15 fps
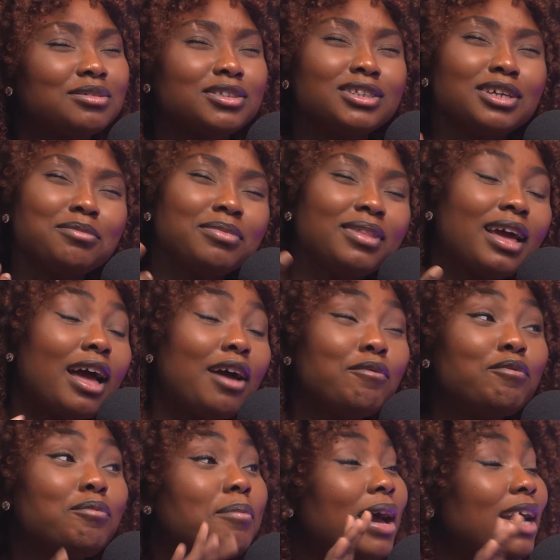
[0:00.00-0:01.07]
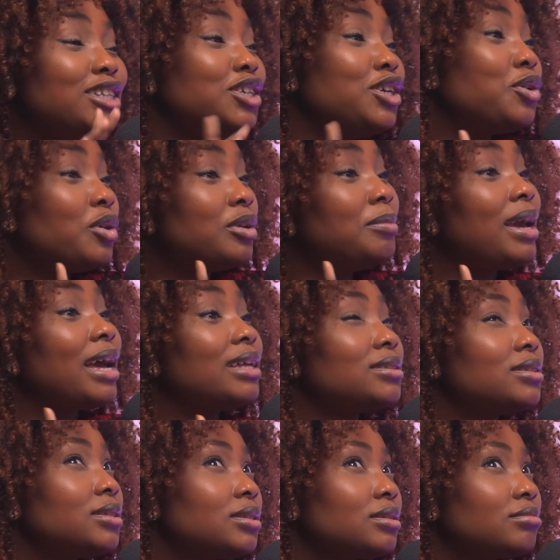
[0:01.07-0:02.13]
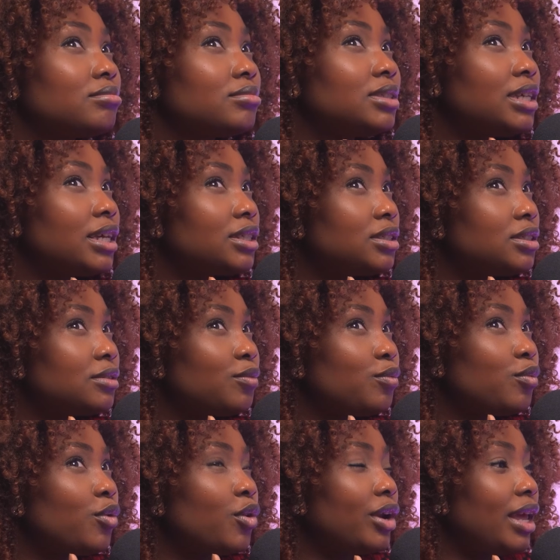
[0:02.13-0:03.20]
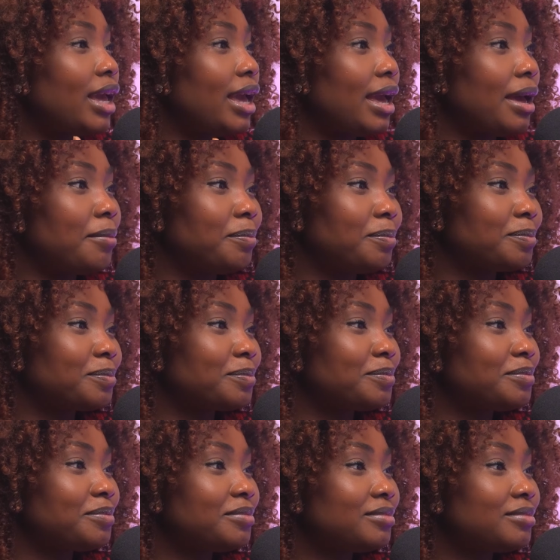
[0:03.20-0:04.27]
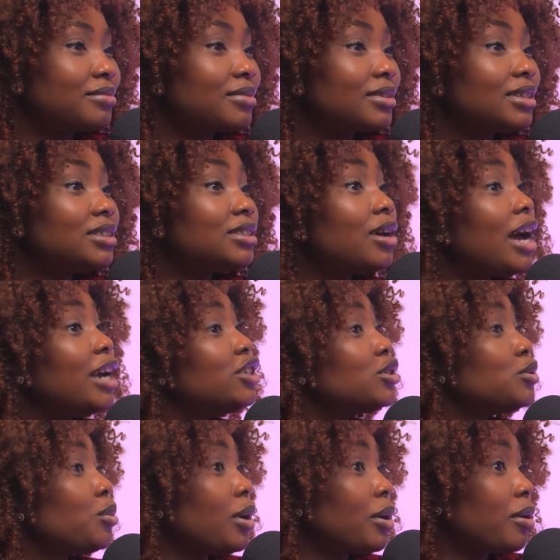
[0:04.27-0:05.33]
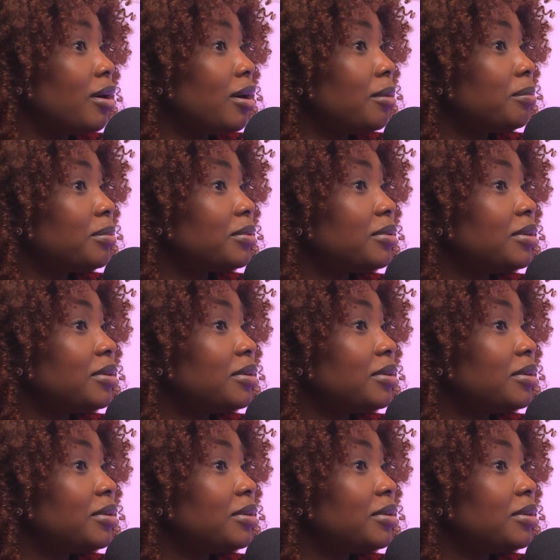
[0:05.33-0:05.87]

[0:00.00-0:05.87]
something, um, mind you, he called me at 6 40 a.m. So I just woke up.